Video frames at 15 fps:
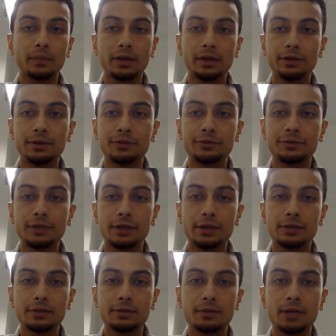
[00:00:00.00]
it's
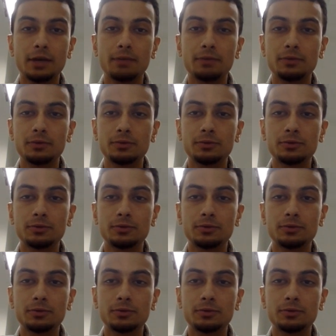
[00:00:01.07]
taking some time to